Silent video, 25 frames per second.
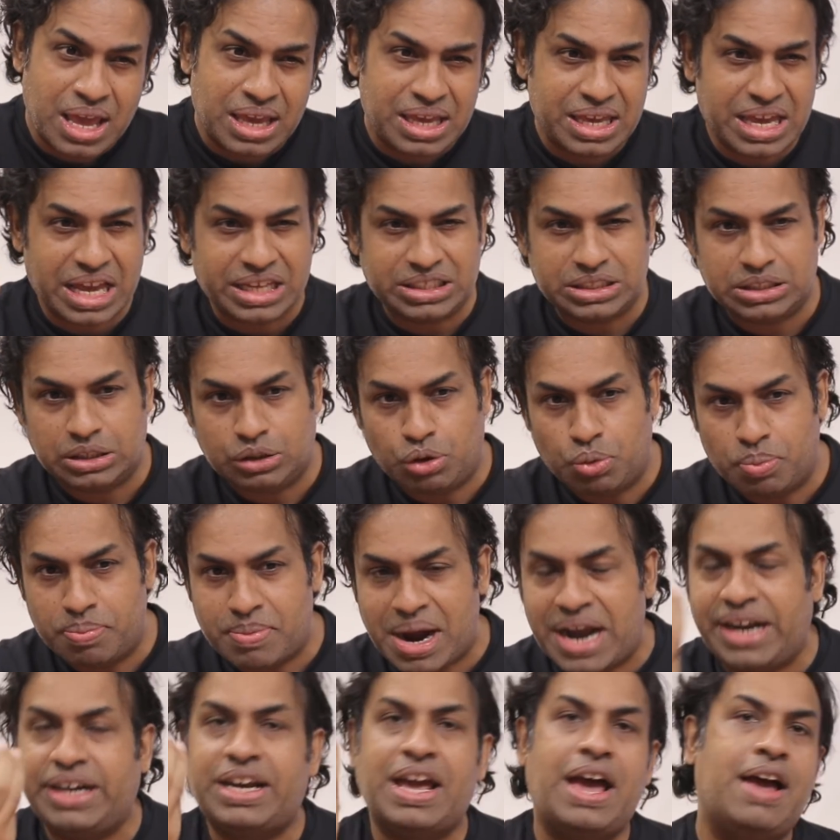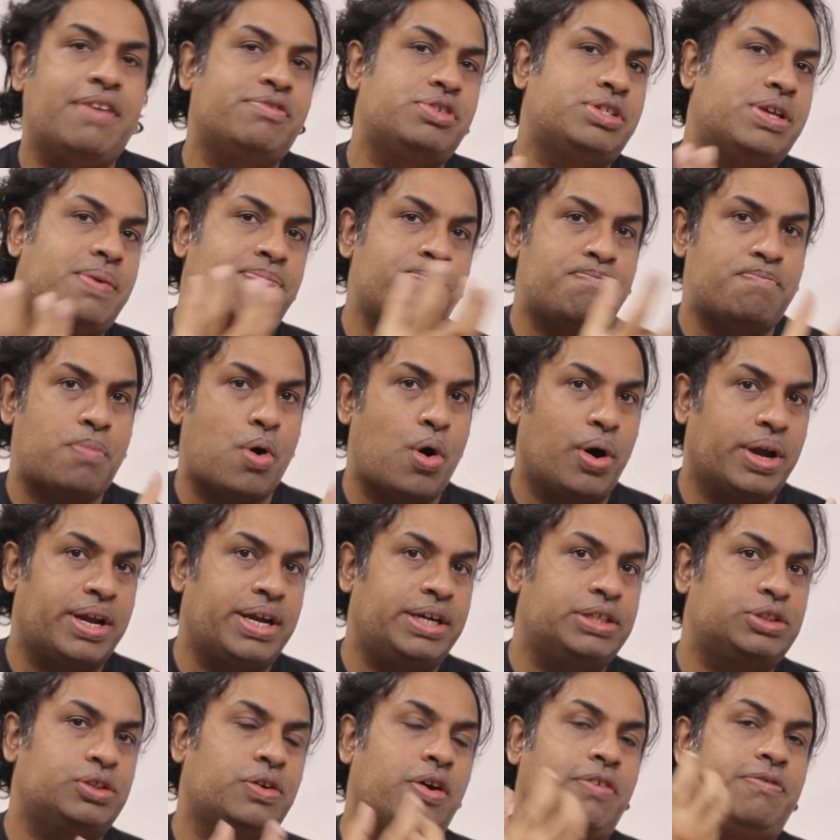Yes, you might have some
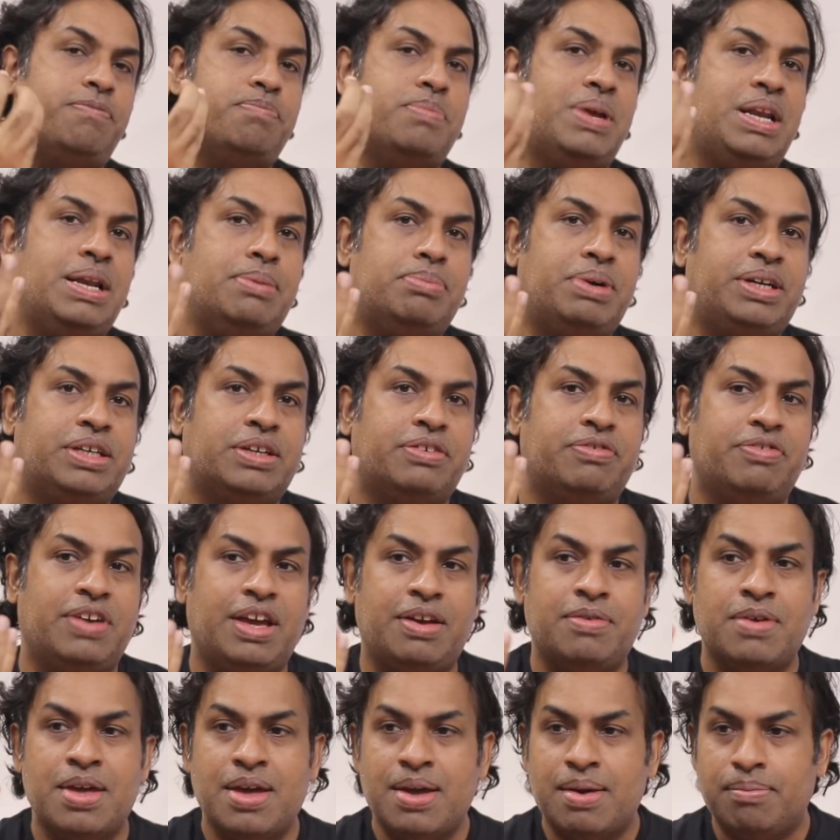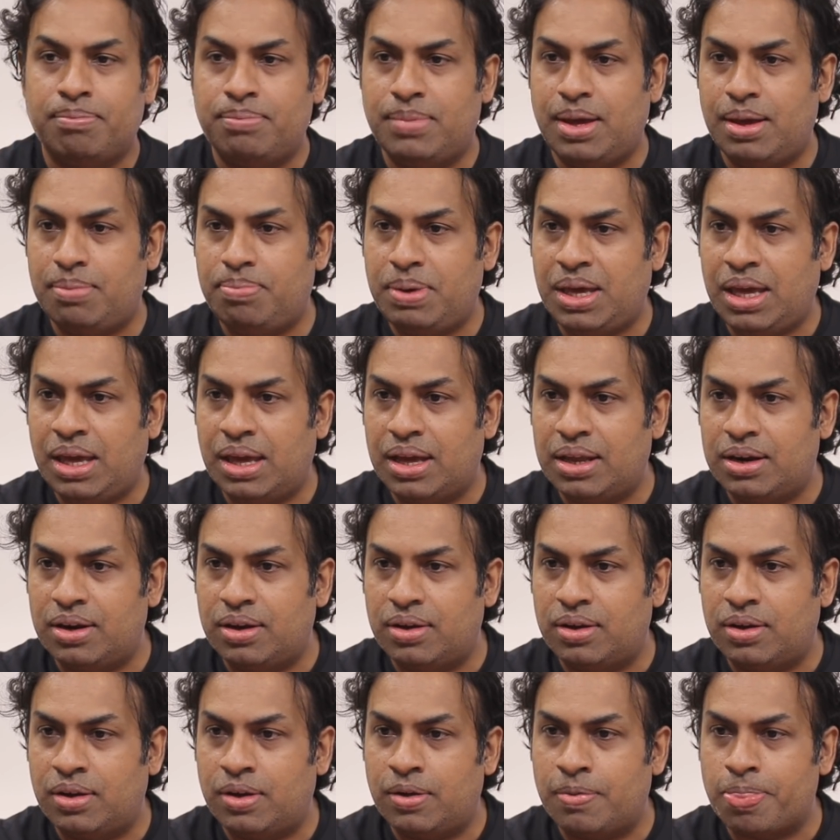pockets of millimeter wave, maybe in
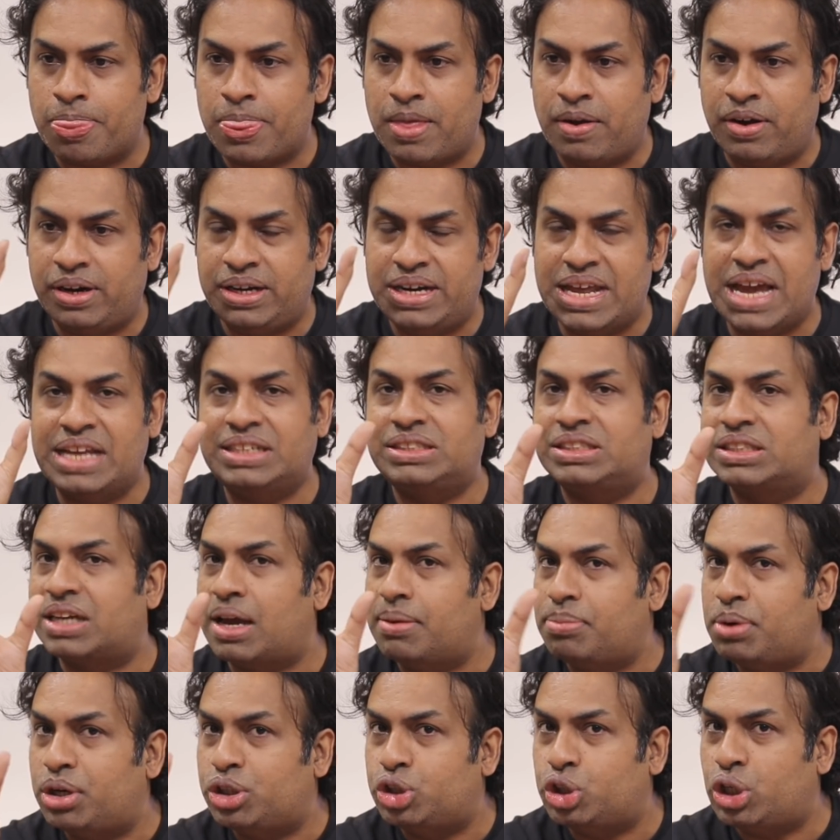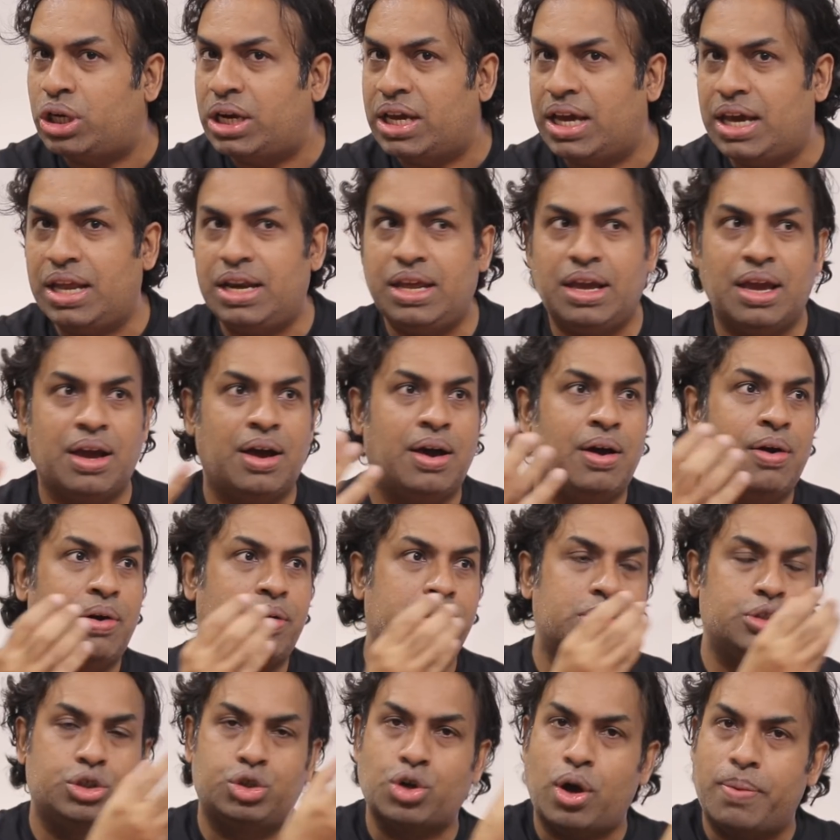a dense commercial area
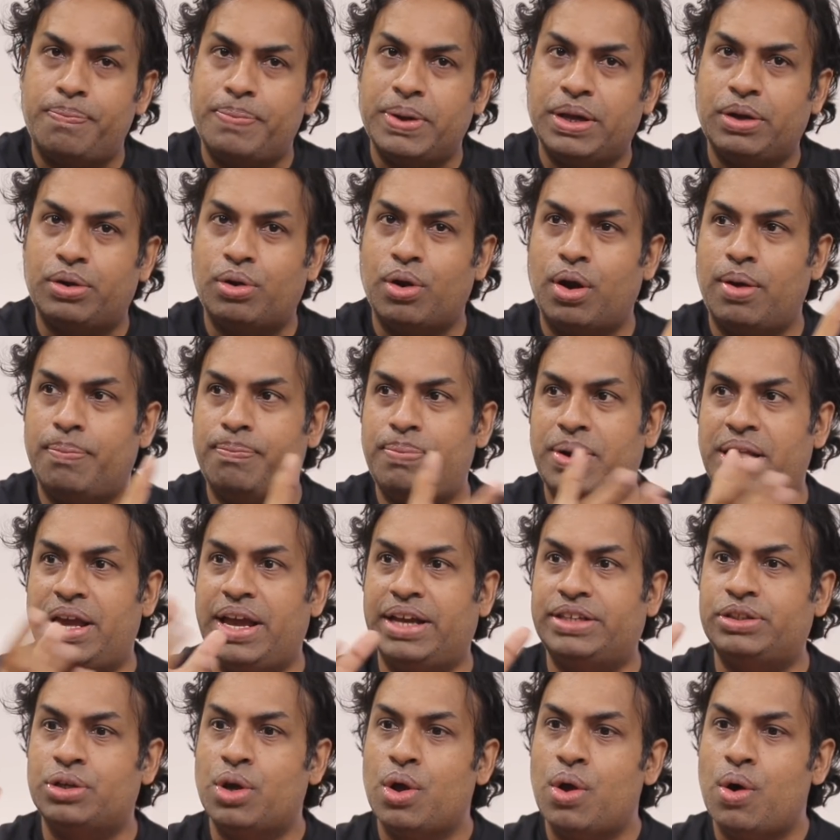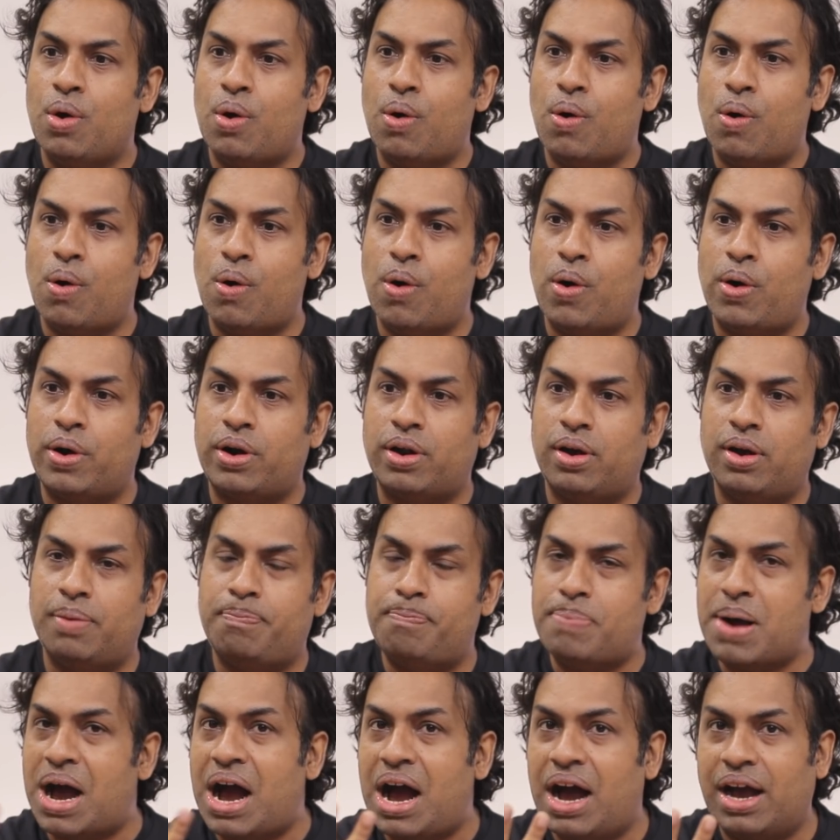or a shopping complex or a
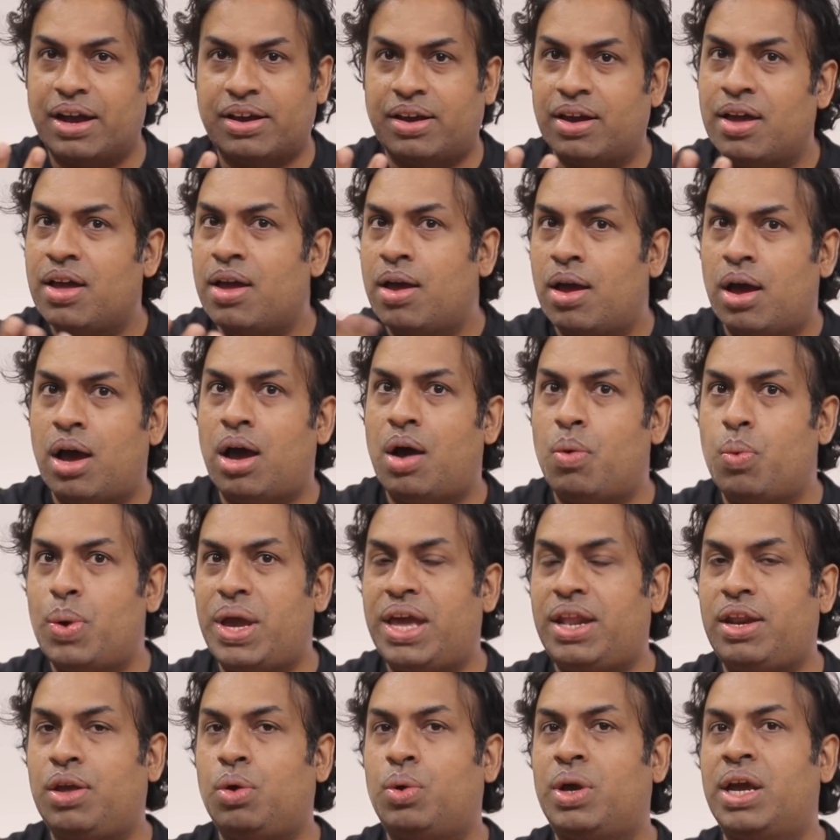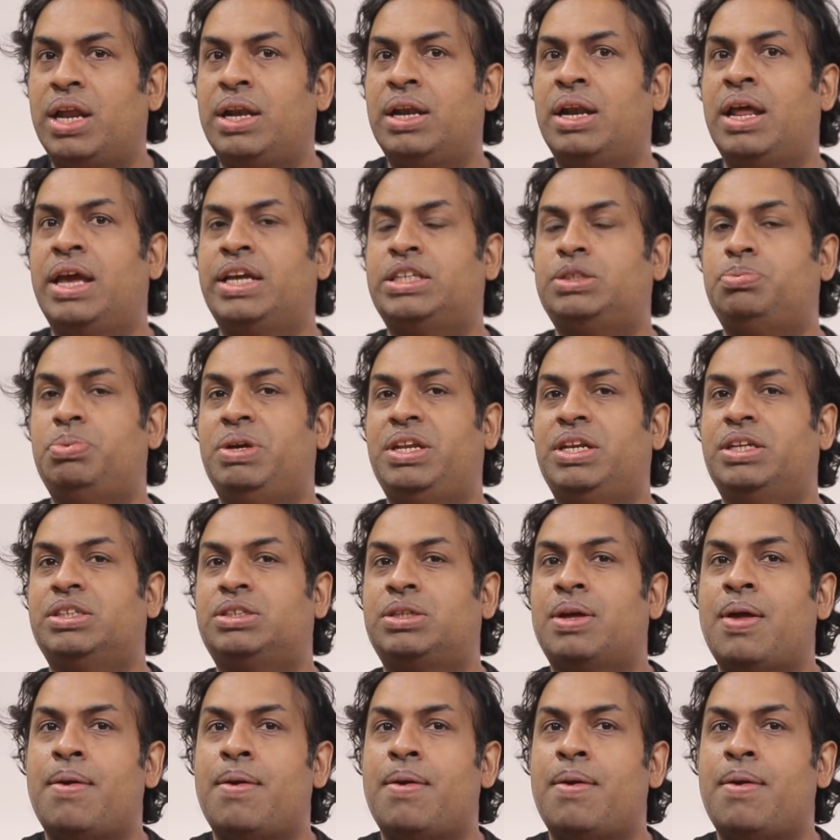park where you can experience.